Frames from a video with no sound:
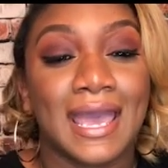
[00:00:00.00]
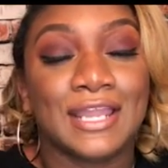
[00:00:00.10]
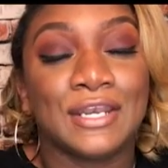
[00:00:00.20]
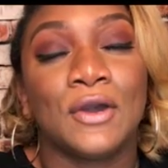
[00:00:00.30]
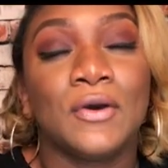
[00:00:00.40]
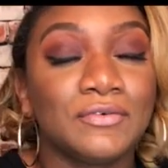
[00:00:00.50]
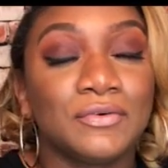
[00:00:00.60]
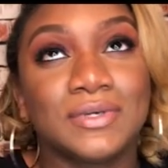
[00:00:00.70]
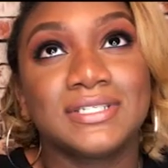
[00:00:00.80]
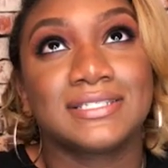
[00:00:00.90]
I know
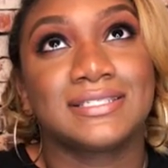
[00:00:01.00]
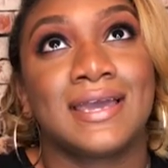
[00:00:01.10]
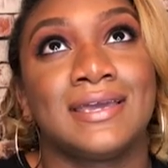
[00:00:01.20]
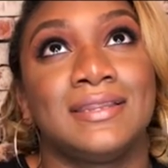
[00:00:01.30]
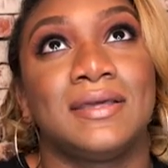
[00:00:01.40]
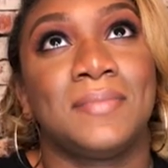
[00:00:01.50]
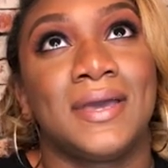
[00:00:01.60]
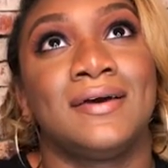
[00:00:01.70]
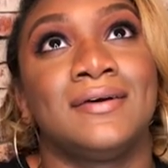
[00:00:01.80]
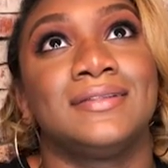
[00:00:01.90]
everyone's excited
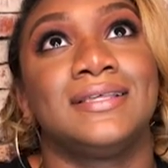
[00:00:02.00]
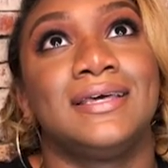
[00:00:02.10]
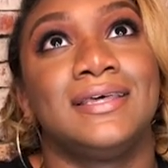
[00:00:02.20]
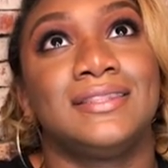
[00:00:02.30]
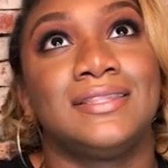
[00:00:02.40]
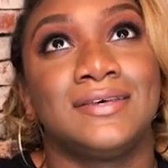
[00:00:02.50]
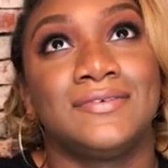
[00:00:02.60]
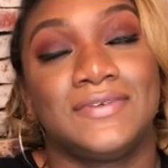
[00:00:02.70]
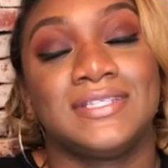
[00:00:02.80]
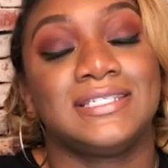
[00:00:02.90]
about the
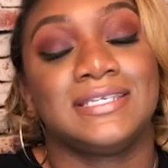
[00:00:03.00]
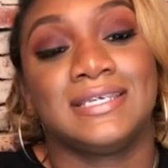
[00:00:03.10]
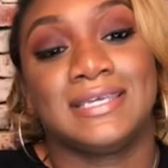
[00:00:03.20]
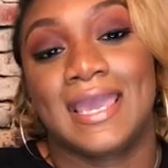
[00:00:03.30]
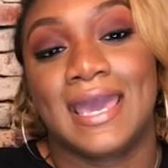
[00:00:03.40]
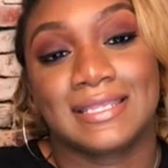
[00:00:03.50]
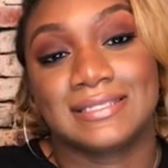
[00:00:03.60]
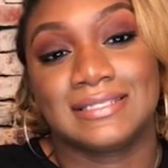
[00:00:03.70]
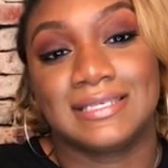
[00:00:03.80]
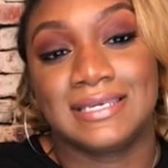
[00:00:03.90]
Fenty
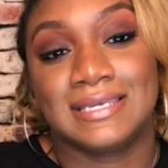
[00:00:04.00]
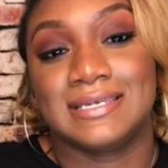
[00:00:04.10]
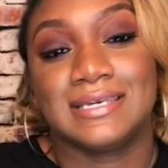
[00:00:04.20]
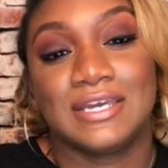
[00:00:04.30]
Galaxy